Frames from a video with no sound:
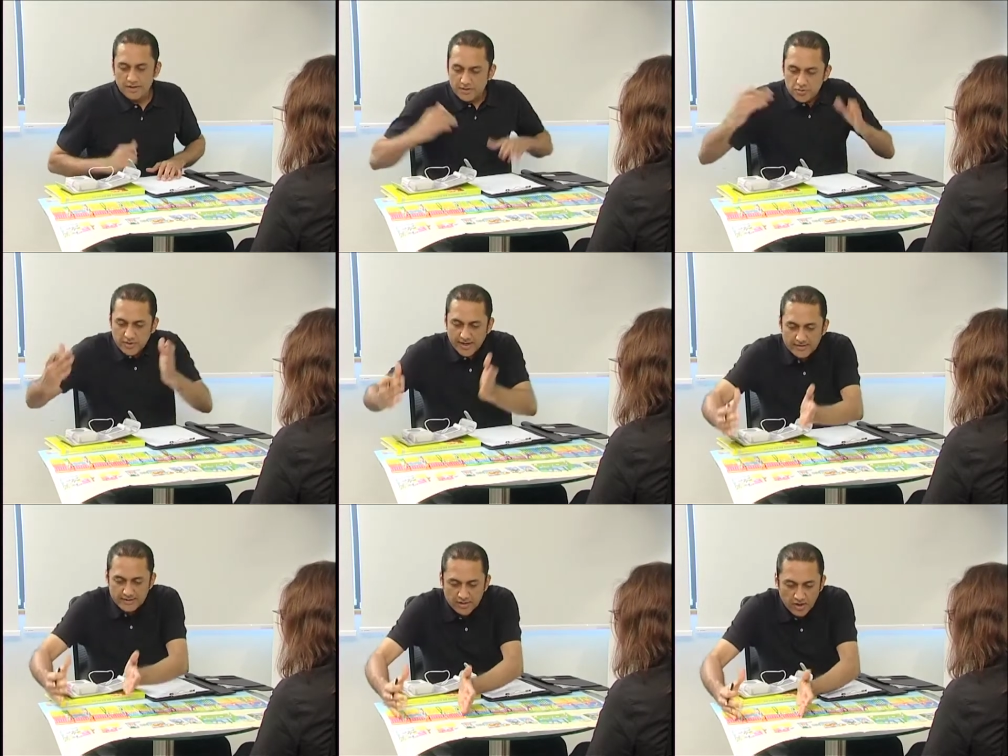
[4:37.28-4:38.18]
You
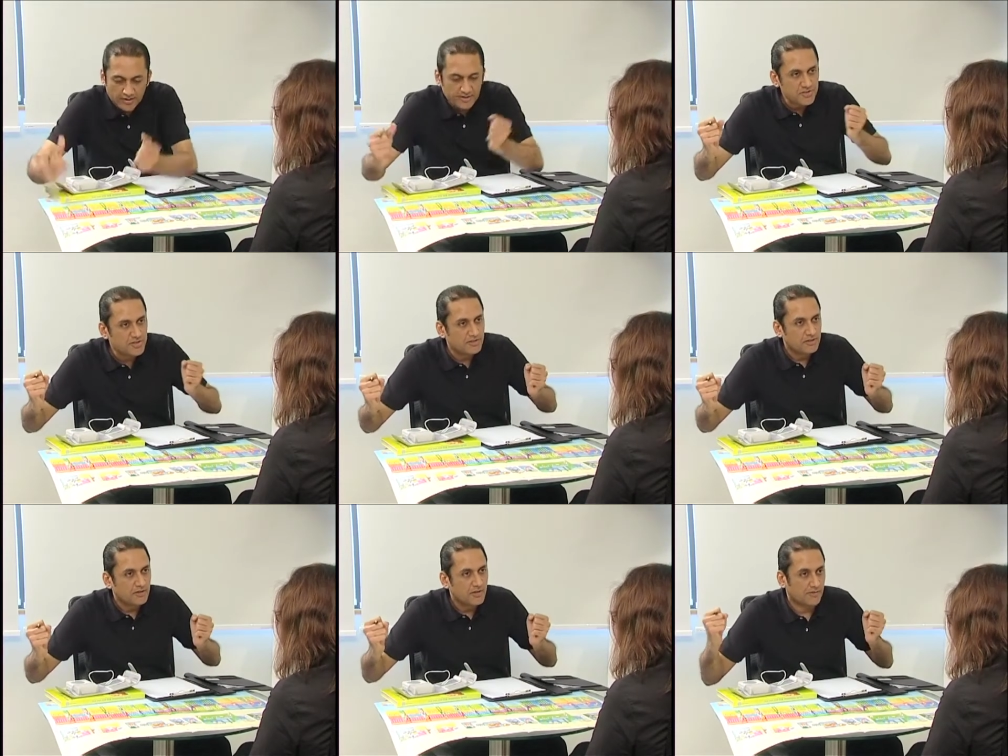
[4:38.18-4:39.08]
get knowledge,
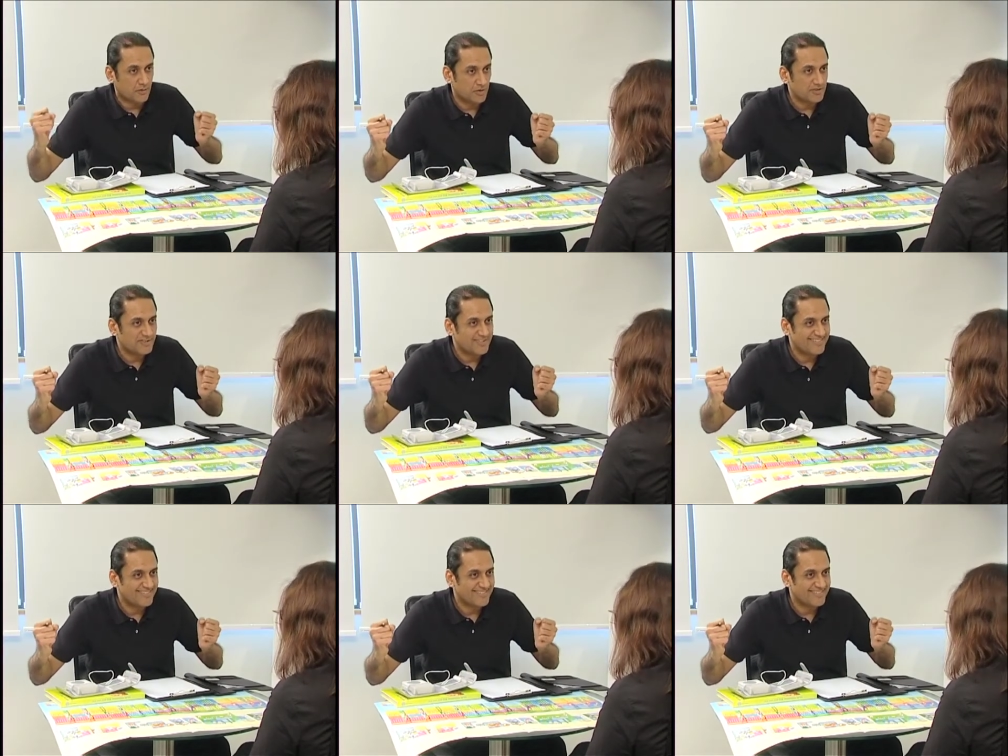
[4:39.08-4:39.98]
of course,
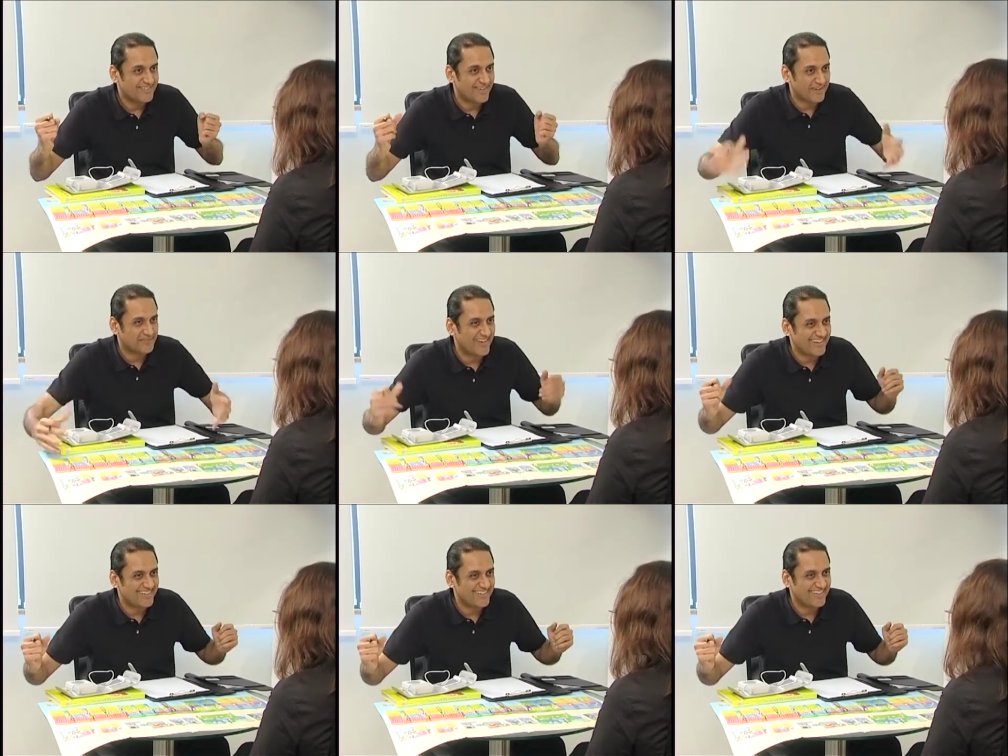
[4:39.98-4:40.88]
love that,